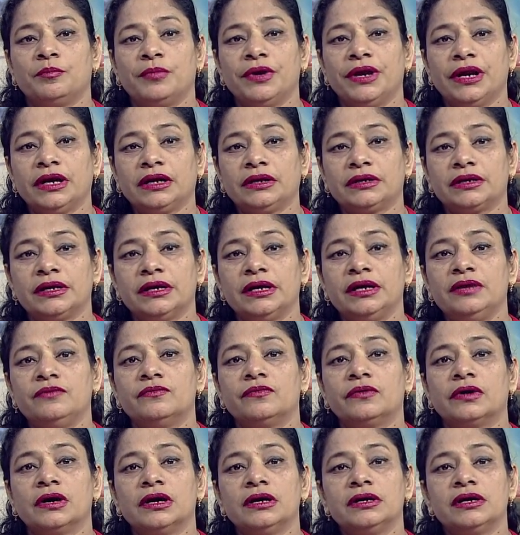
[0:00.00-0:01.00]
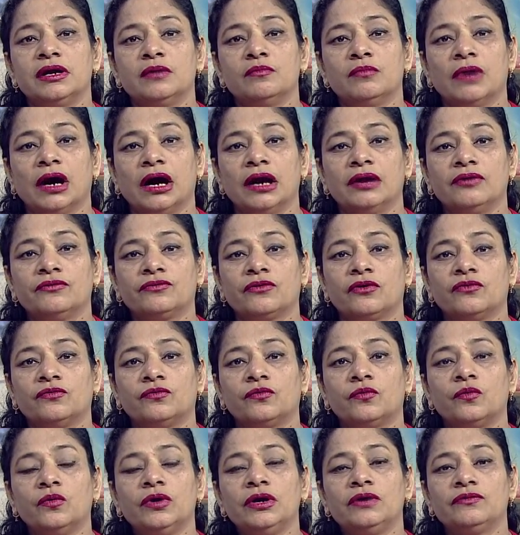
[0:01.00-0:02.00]
predicted world demand for
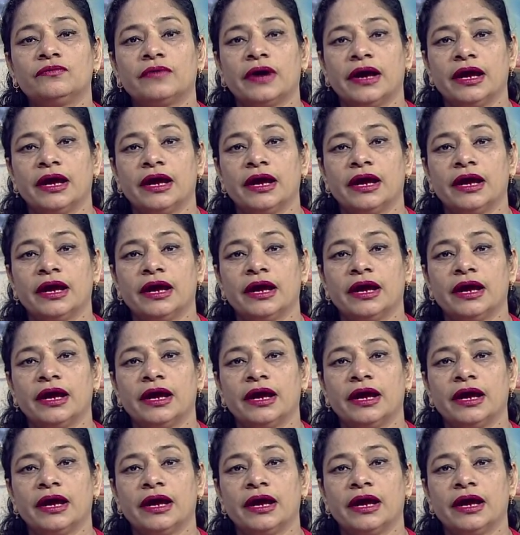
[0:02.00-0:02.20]
food,